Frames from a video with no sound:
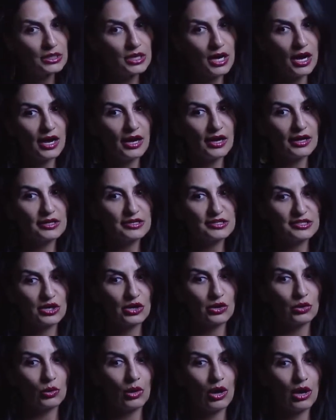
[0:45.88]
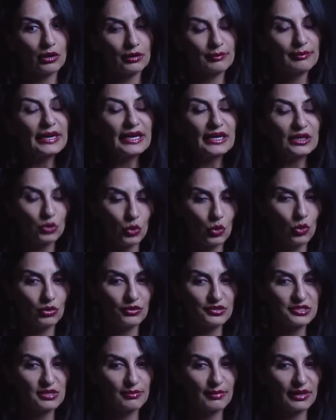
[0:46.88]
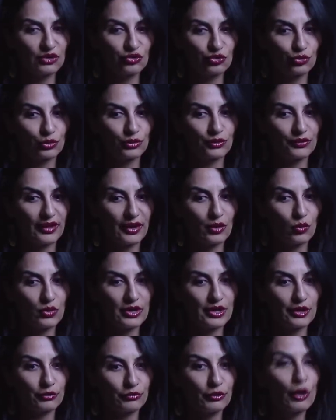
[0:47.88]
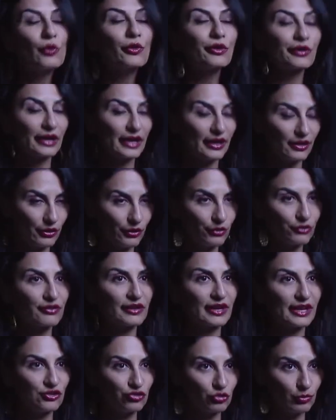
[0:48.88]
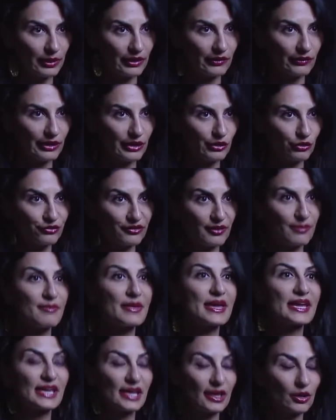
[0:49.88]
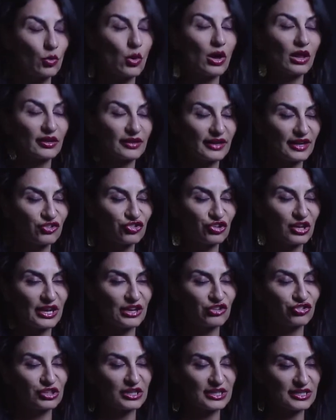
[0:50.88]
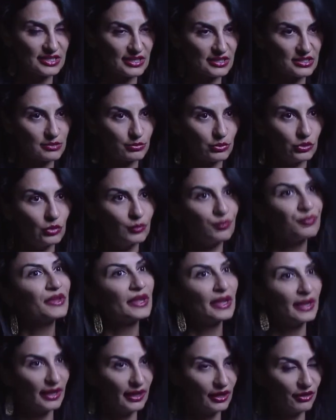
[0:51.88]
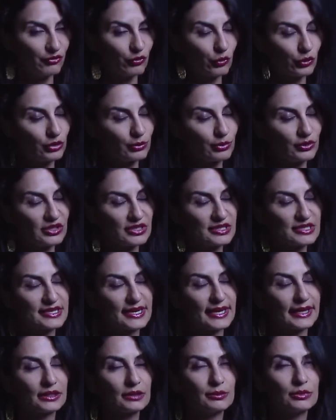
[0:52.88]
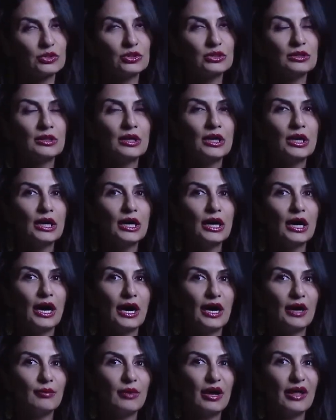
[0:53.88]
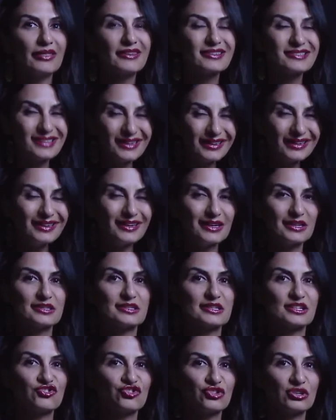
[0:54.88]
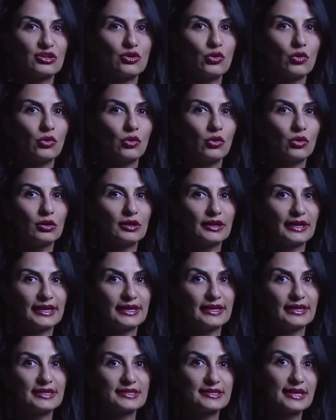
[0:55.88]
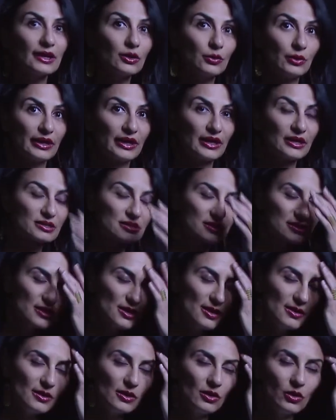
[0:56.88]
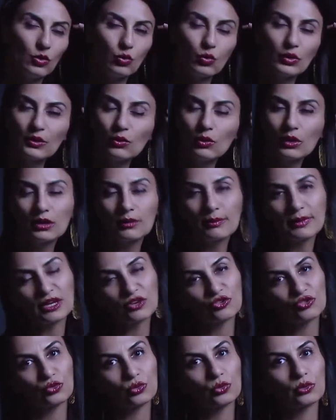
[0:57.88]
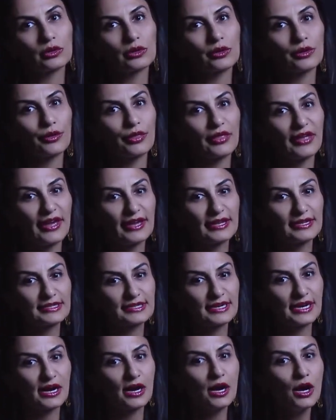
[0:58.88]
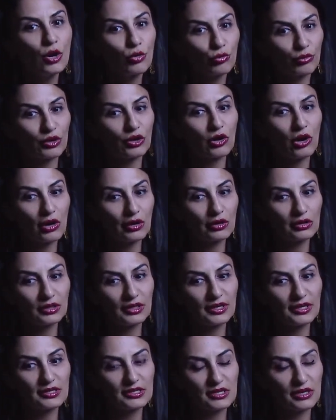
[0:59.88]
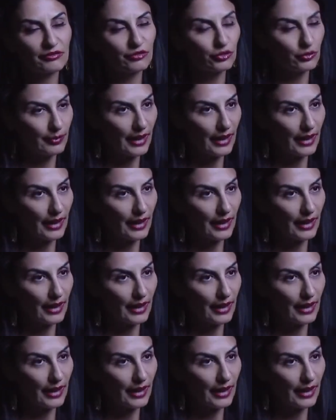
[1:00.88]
Uh, so our main goal is to make sure that we are lowering those financial barriers and making quality education accessible and affordable and scalable. Um, the second SDG goal is equity. So we want to make sure that uh, regardless of your